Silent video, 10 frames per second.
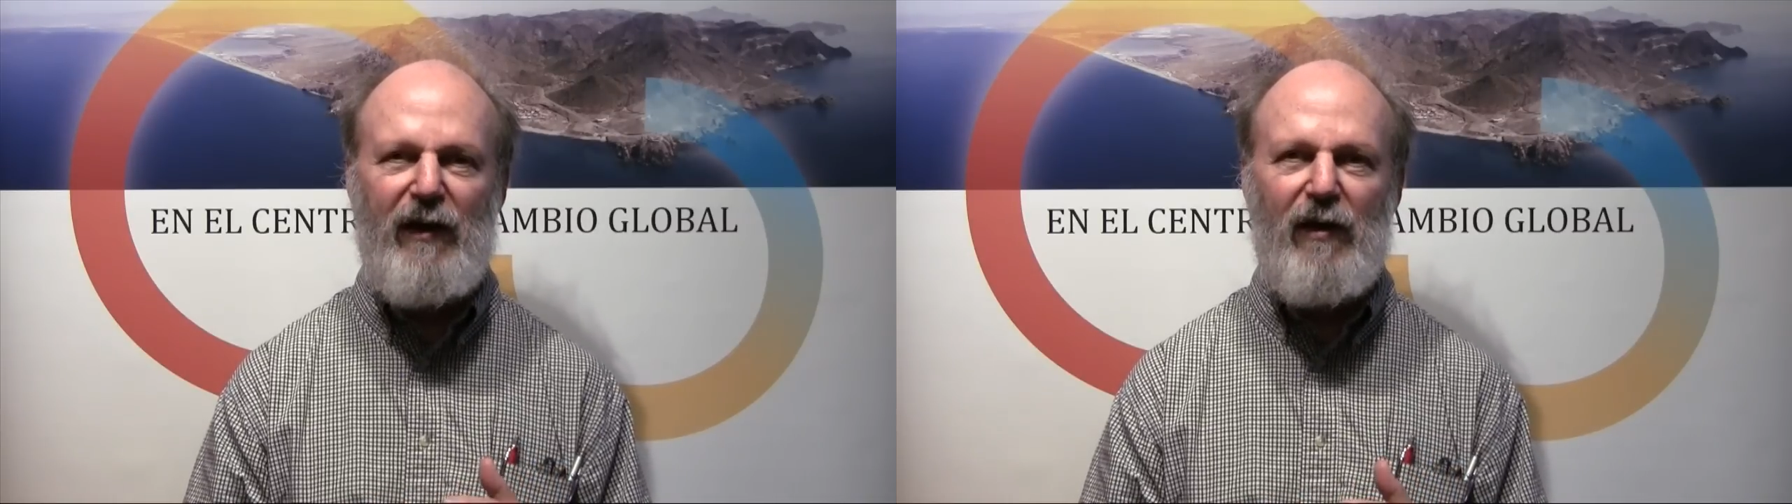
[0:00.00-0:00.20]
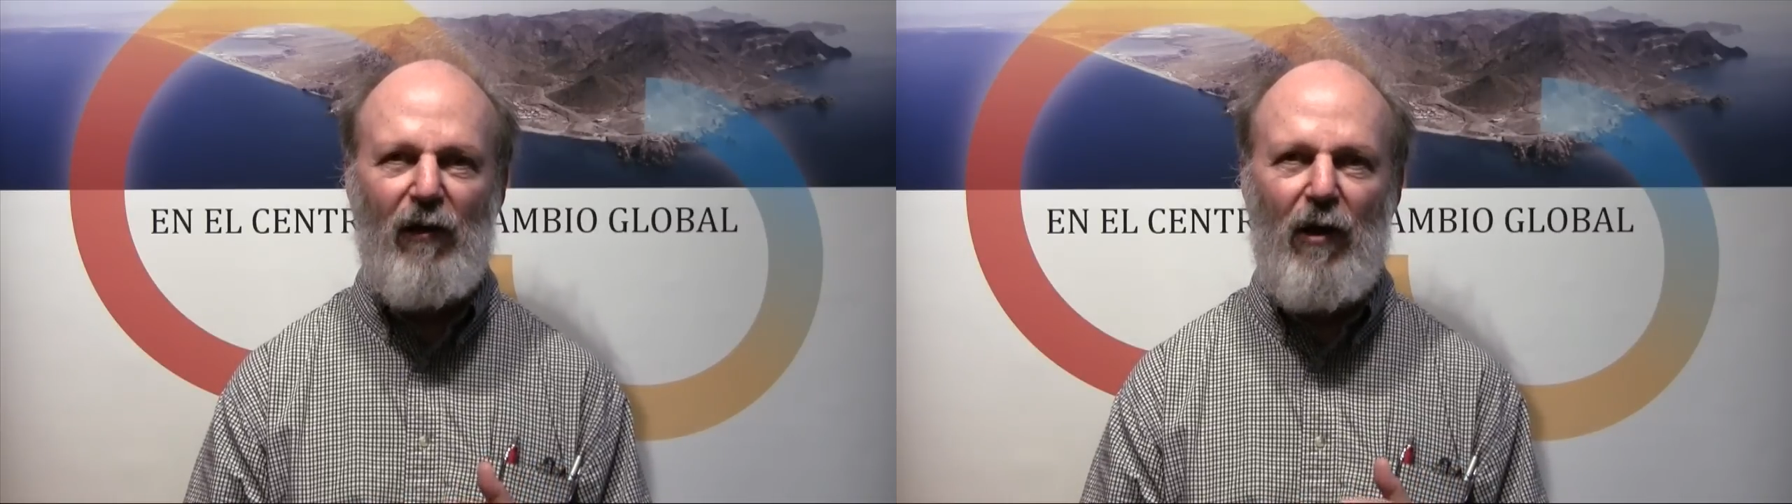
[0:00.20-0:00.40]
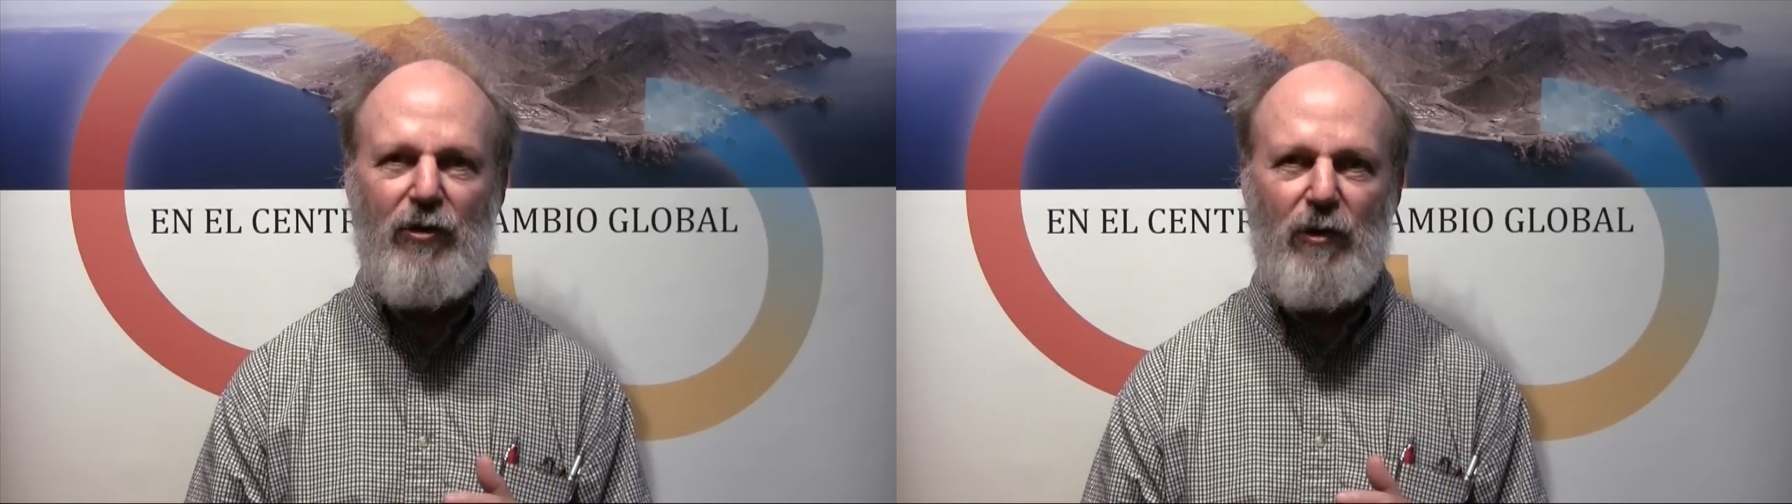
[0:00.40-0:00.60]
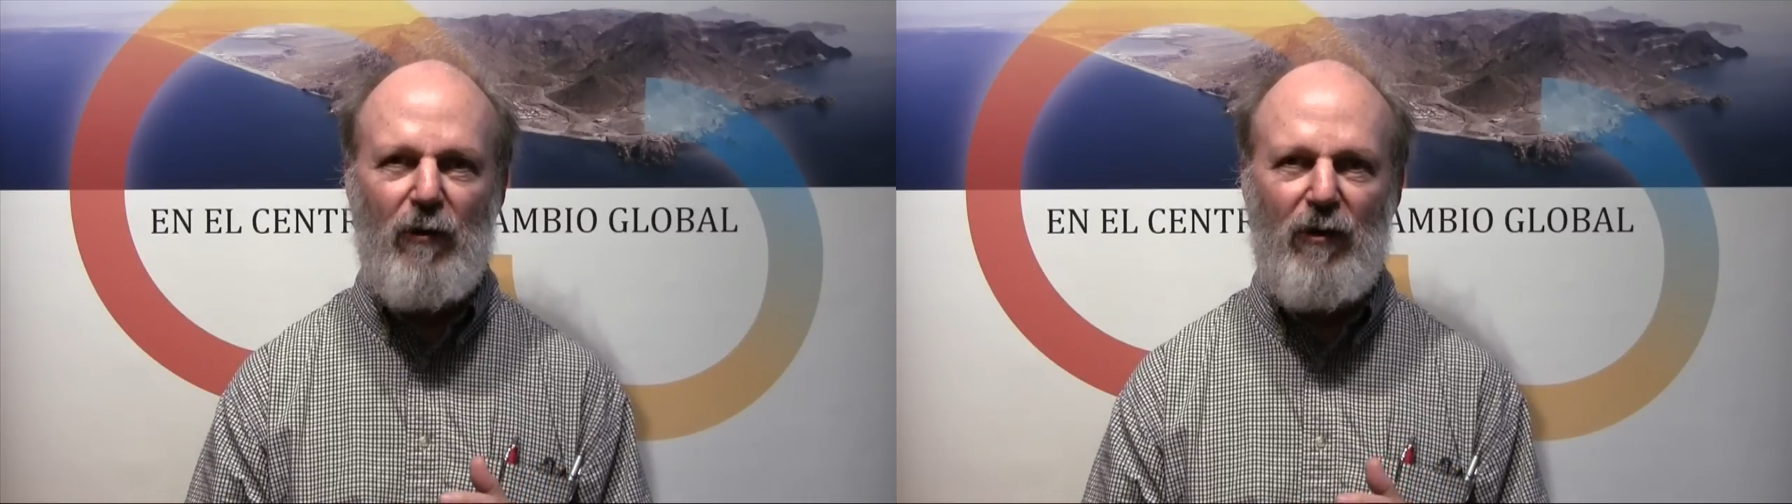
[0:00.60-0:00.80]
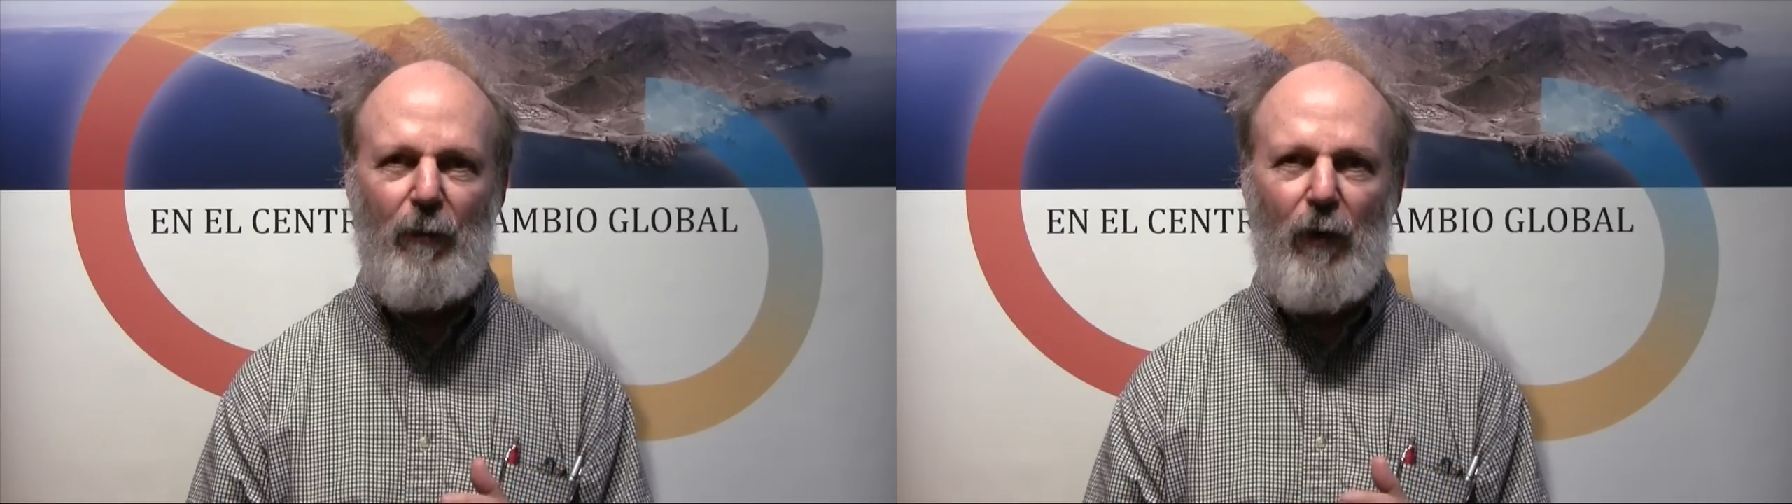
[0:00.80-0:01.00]

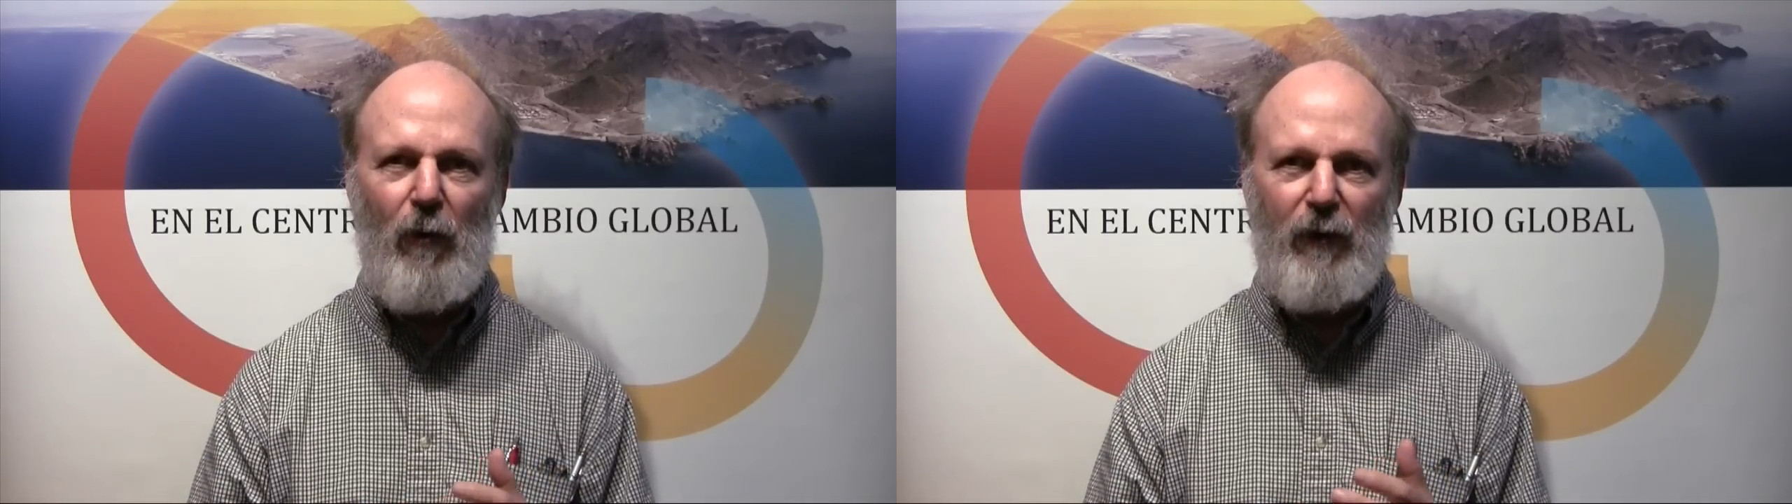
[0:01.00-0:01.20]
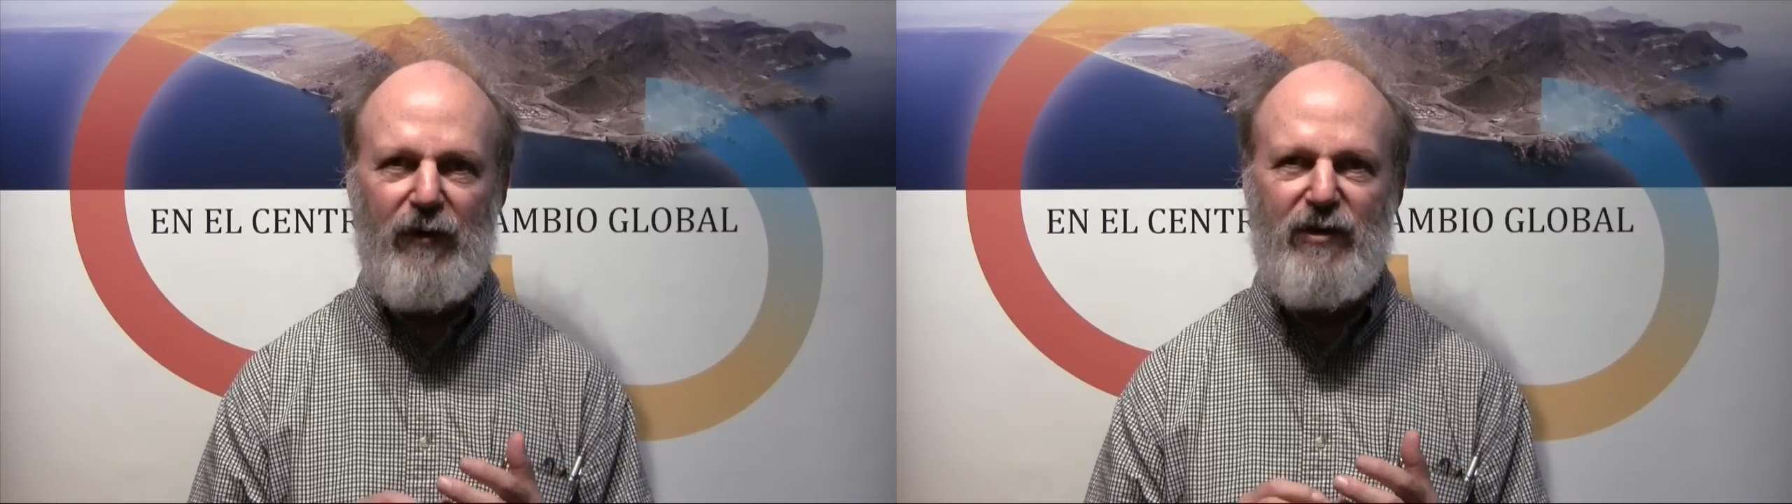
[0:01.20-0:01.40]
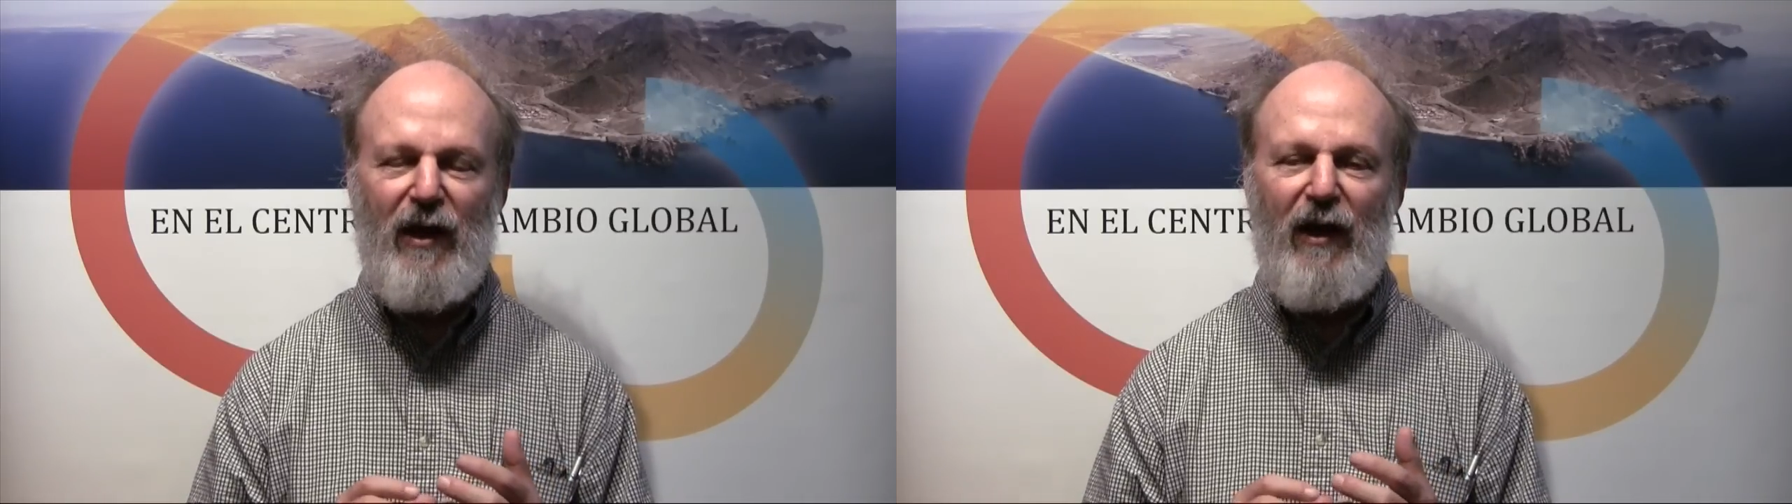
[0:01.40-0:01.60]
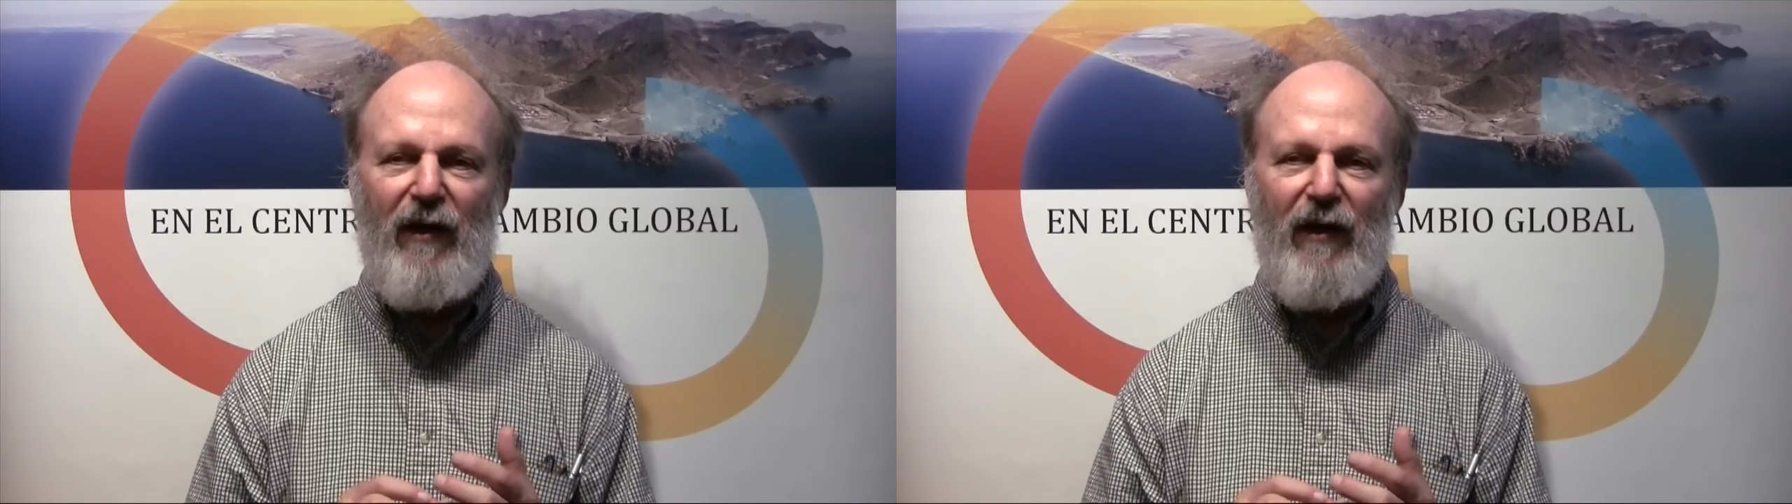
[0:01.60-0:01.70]
ecological components